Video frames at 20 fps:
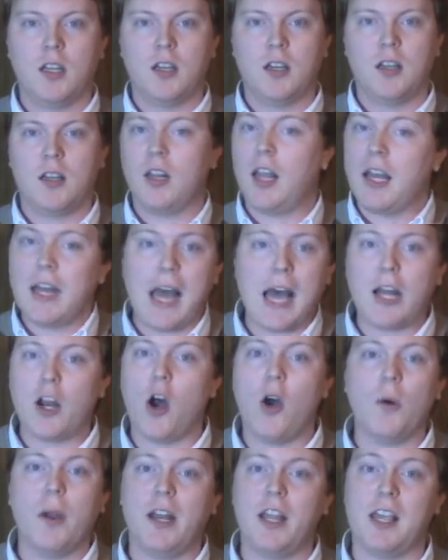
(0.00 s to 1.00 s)
Clannad
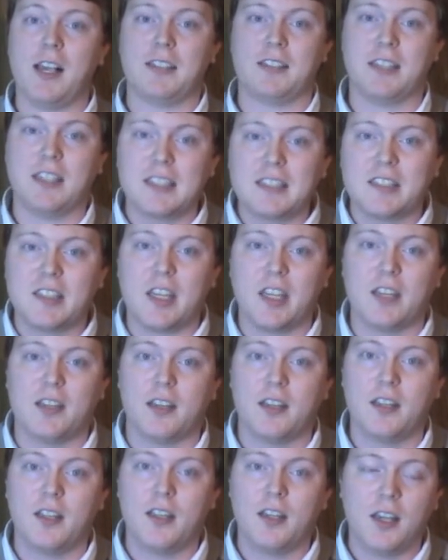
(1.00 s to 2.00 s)
already existed.
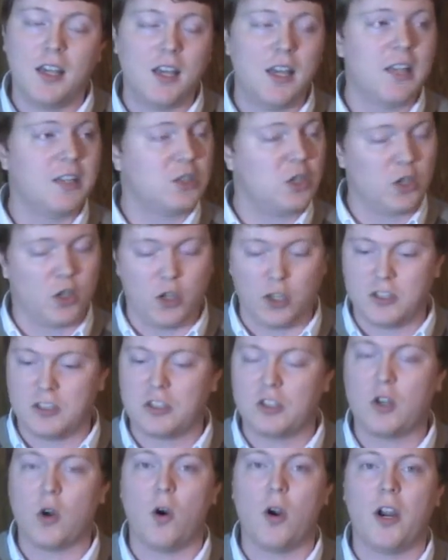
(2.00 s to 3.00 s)
It's a good
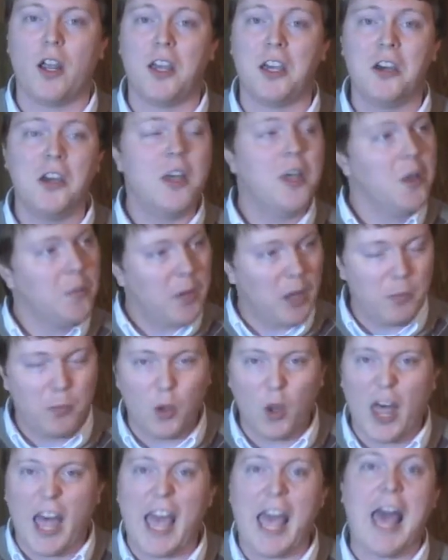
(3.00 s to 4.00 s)
story. People
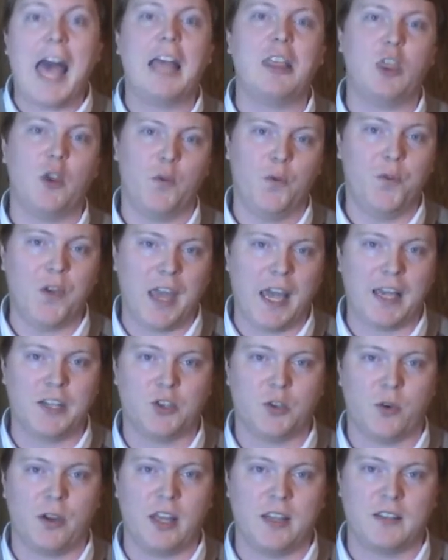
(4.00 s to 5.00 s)
had the fan
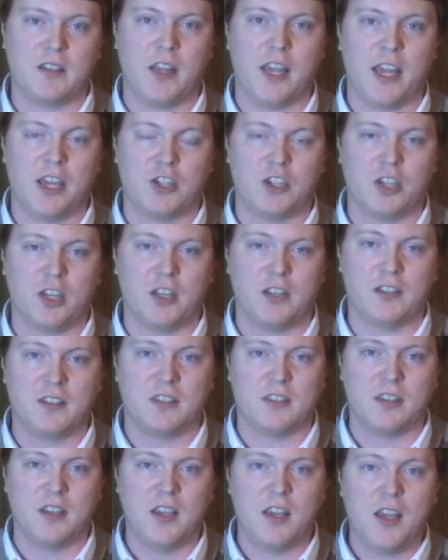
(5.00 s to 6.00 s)

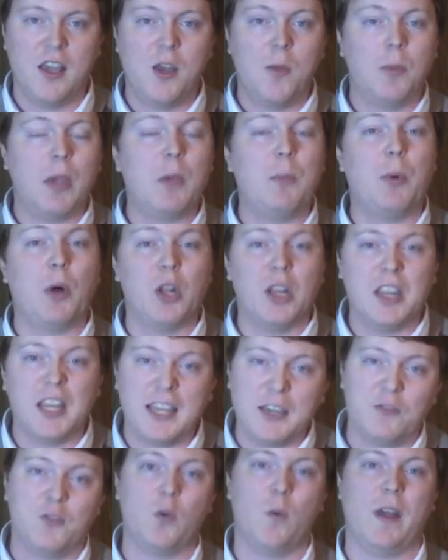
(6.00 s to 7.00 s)
translations. People
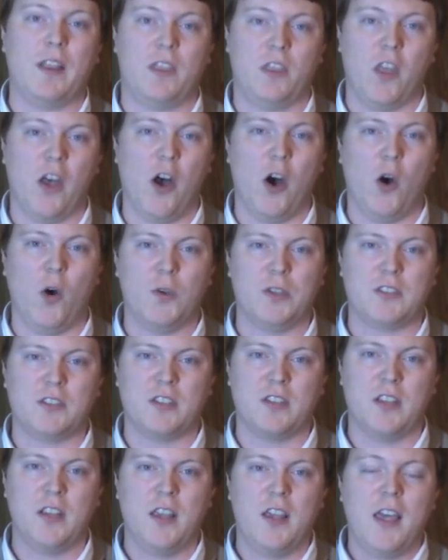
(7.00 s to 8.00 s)
lived with those,
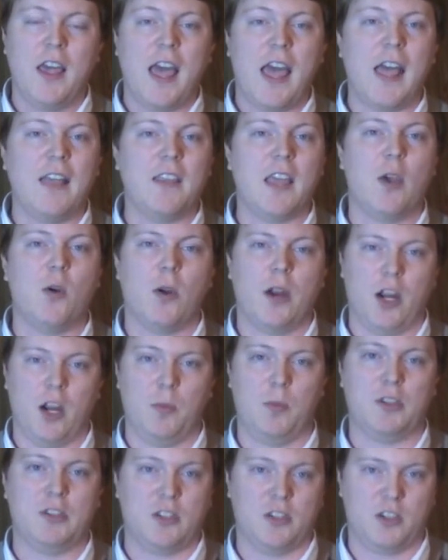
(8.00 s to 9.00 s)
and they were
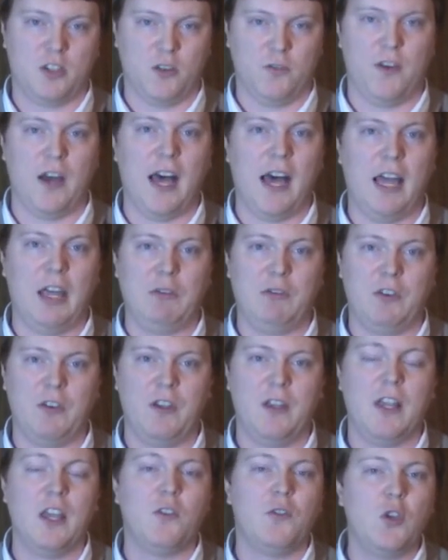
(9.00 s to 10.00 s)
able to survive.
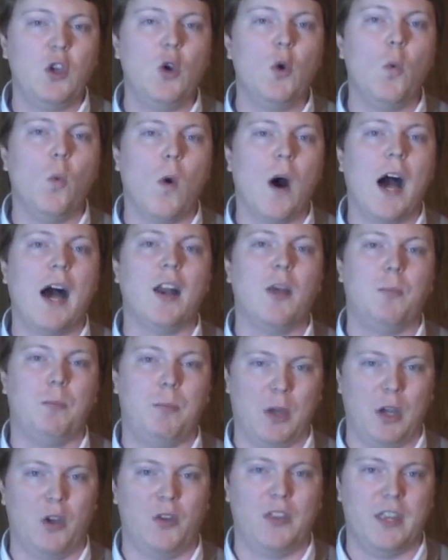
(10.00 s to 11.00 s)
If you want to
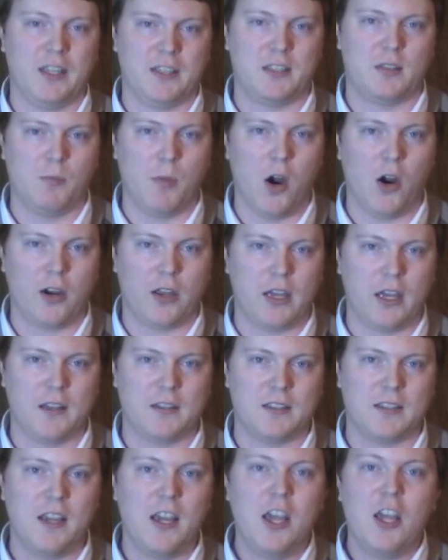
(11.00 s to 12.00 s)
build this
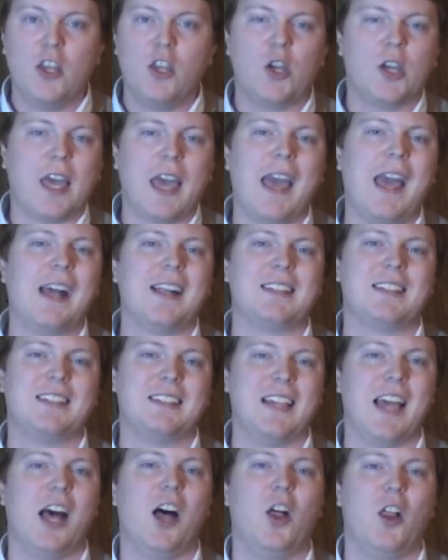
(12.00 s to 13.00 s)
market, you can't
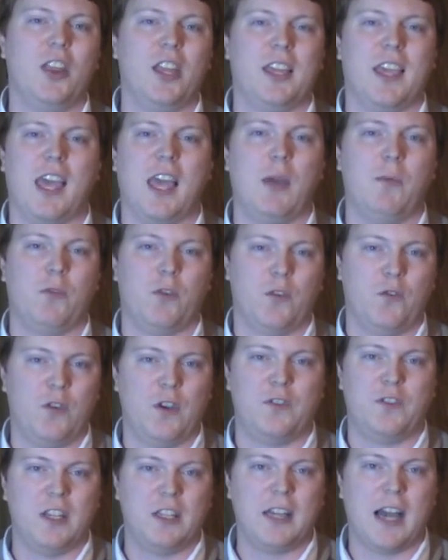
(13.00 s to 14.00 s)
sell the game for
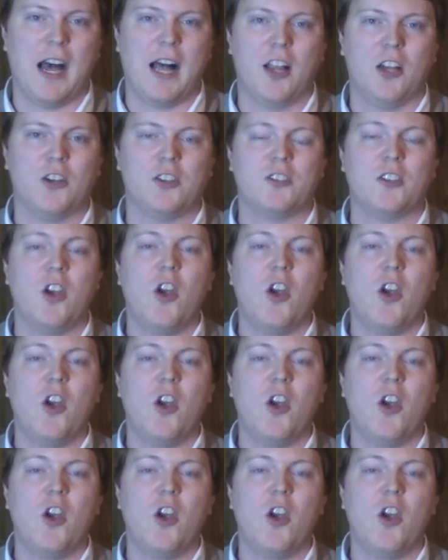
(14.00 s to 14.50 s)
$50